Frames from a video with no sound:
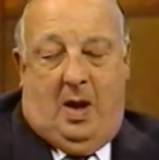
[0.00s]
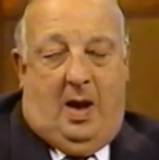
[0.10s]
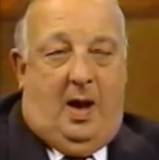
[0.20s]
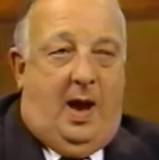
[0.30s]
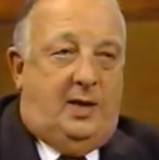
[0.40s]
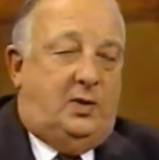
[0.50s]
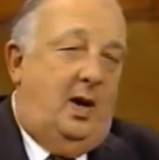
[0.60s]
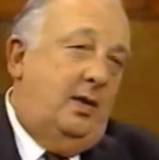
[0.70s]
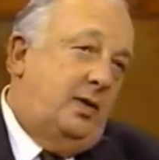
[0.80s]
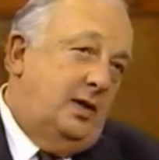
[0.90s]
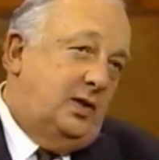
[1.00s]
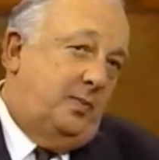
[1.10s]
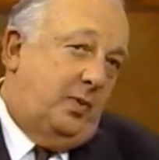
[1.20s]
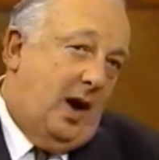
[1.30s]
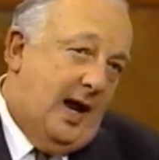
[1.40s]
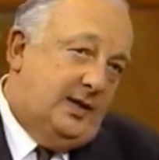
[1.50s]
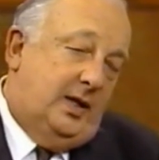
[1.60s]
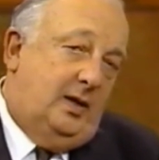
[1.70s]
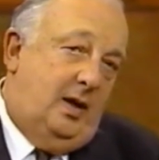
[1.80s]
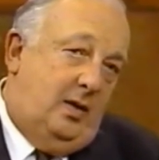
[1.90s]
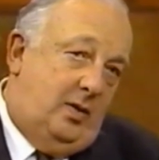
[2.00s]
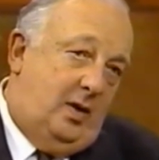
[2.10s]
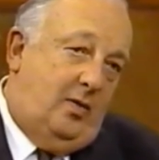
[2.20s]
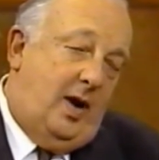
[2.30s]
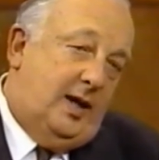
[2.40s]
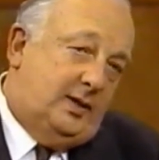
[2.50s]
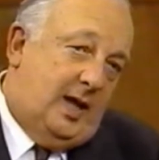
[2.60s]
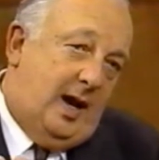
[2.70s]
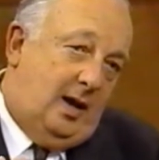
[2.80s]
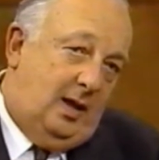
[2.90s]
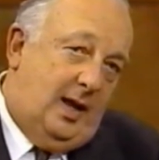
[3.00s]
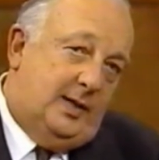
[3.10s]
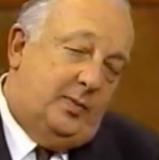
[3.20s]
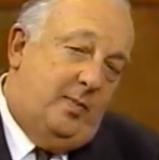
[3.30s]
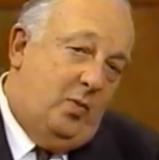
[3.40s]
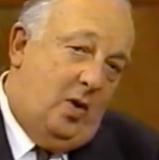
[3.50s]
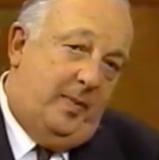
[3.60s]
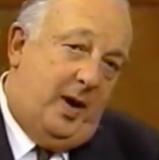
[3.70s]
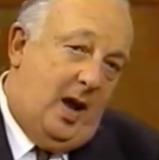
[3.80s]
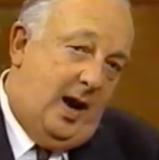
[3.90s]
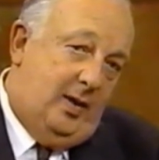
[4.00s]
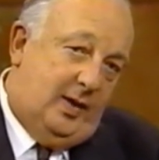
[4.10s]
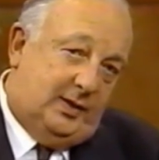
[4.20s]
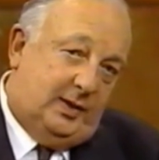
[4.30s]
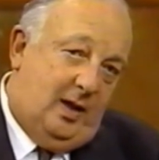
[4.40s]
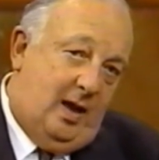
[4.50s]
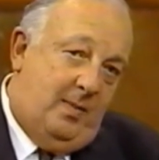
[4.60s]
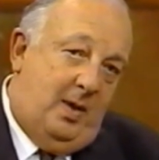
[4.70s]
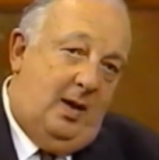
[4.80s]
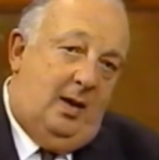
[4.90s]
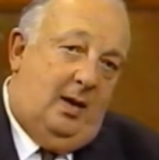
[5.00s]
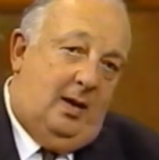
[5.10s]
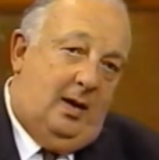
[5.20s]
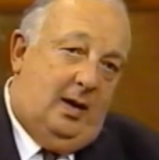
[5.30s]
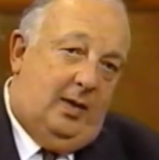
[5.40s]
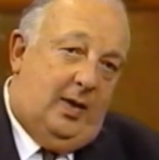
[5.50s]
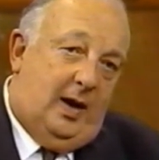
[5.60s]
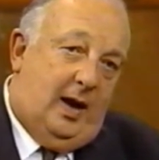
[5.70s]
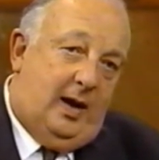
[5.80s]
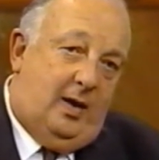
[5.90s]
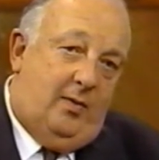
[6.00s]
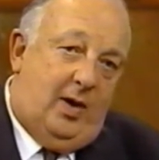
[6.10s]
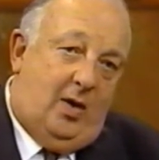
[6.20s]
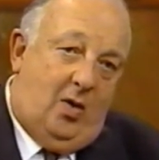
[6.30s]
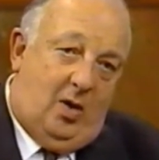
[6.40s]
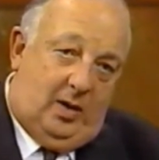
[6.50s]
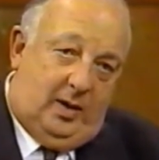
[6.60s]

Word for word: Actually, I think surprisingly, the credit cycle has been more benign this time than I can recall